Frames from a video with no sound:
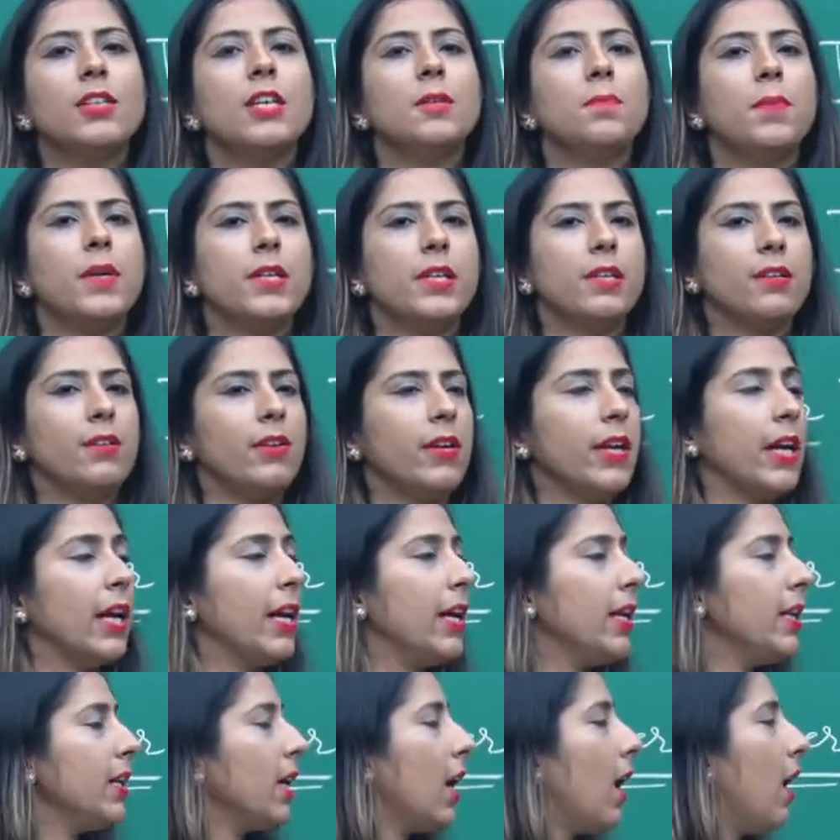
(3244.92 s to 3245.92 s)
that particular
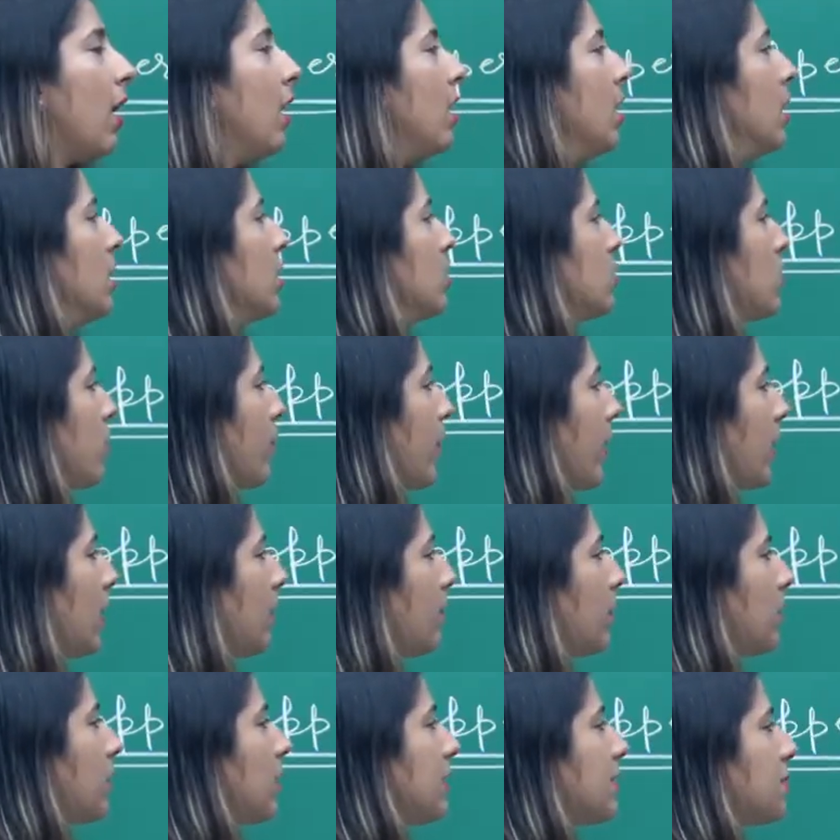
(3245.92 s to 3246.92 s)
area. So
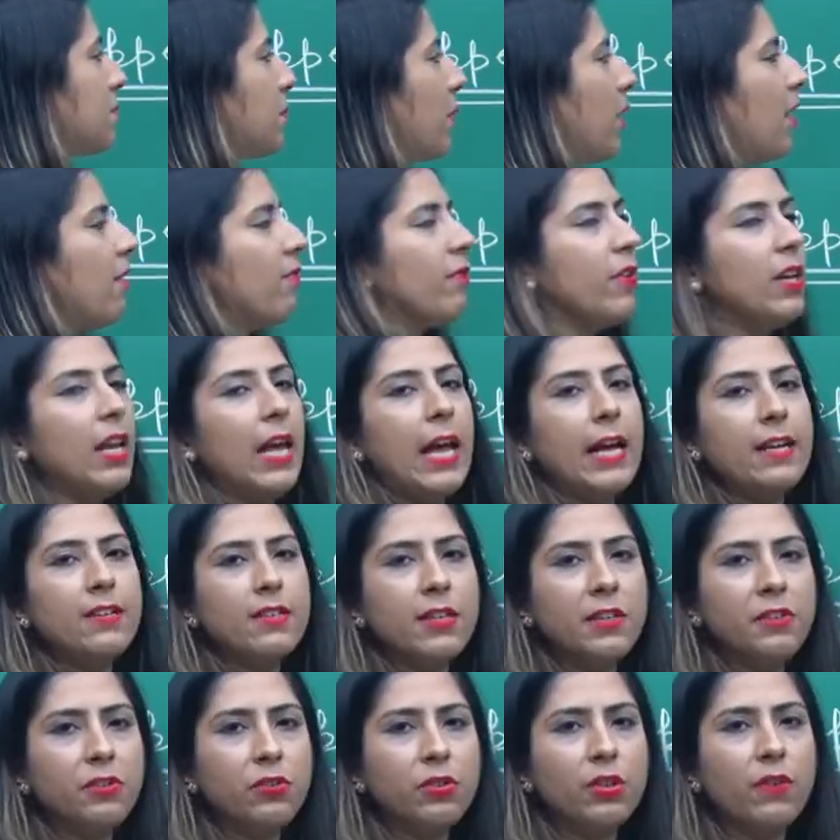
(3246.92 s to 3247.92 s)
whenever the sperm will
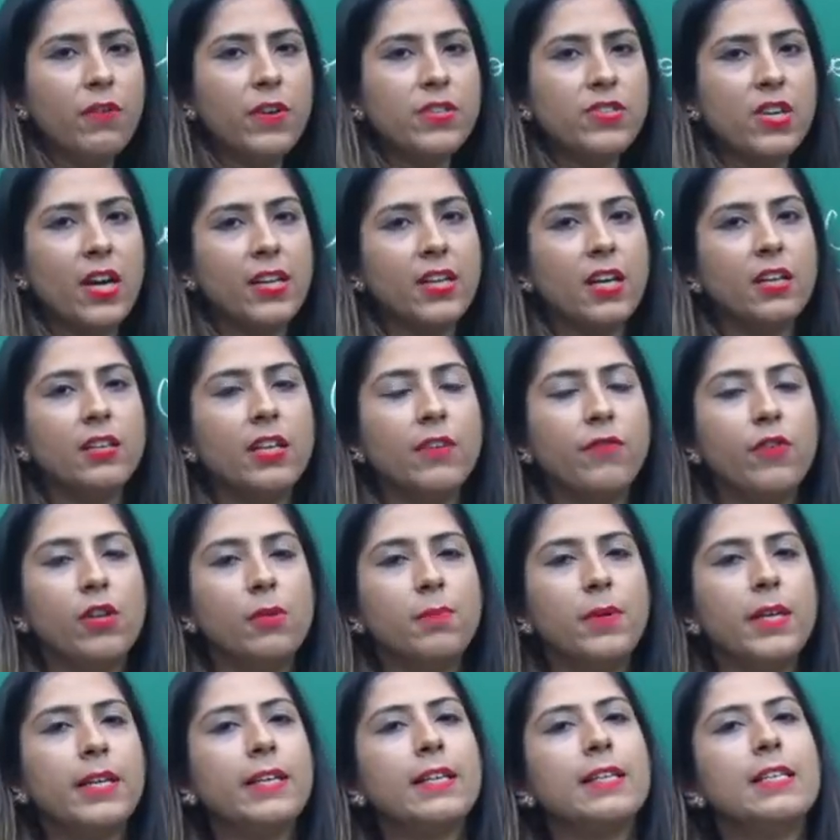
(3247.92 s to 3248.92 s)
enter into the vagina, they will
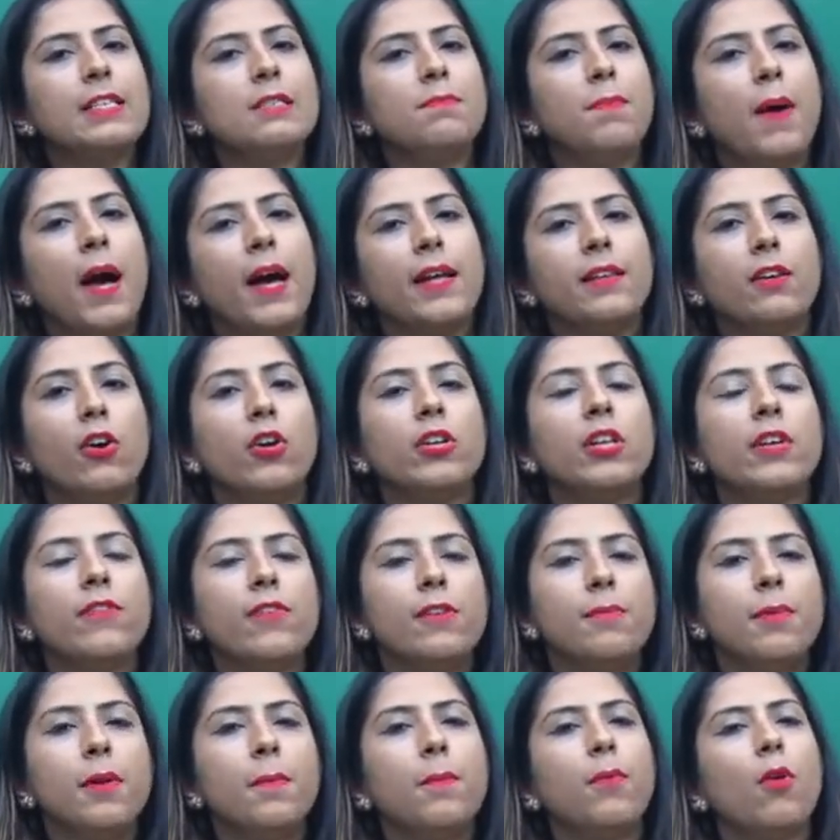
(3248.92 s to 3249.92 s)
be killed by or they
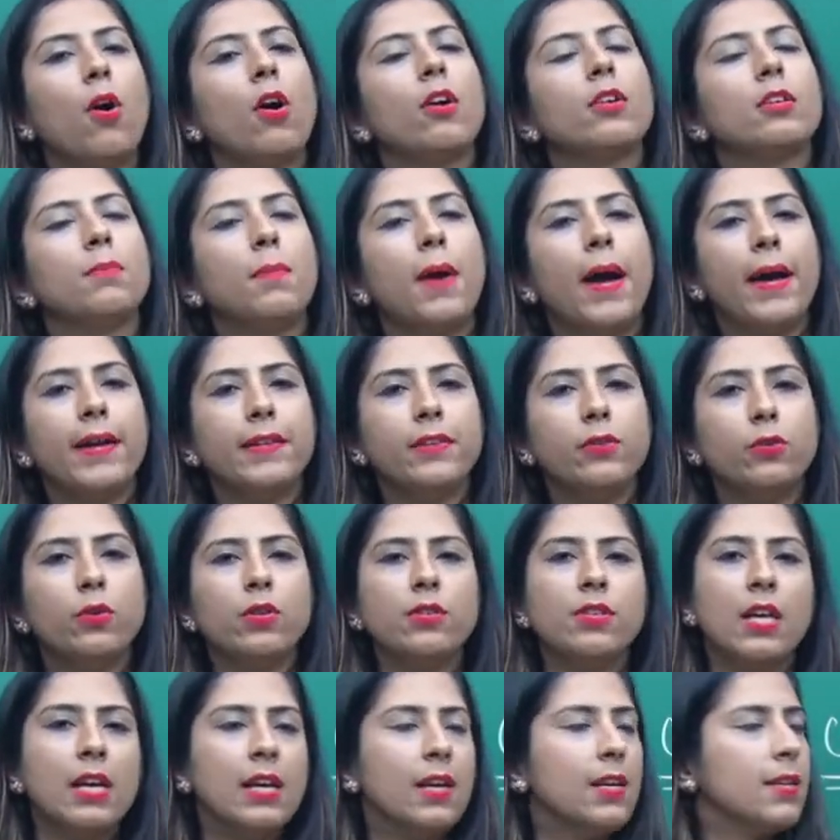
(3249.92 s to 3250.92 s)
will be blocked by
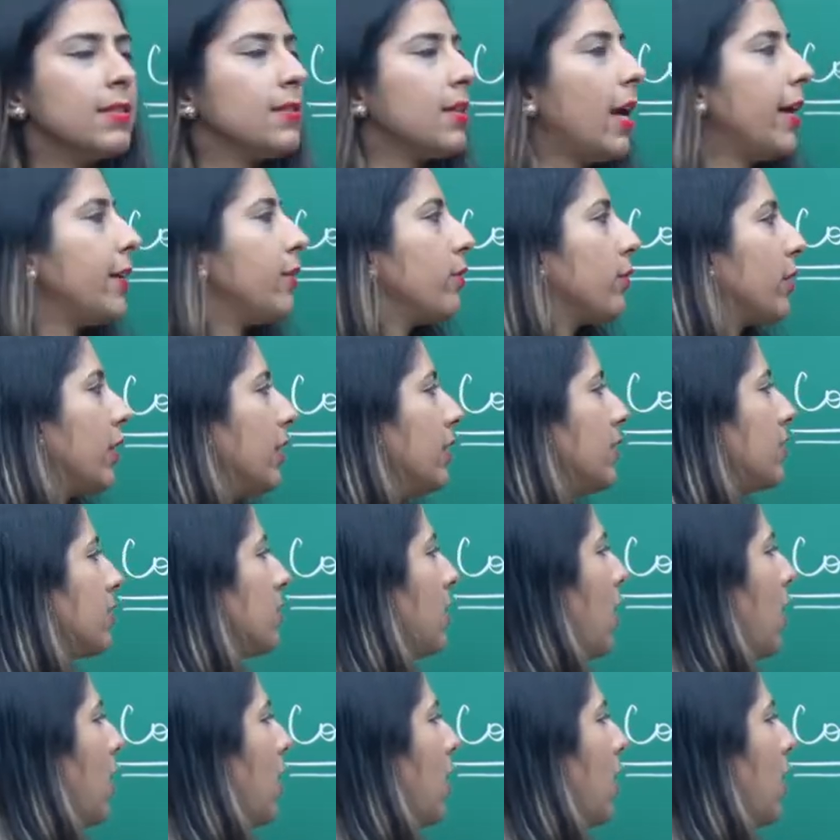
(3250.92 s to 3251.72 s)
those cytokines.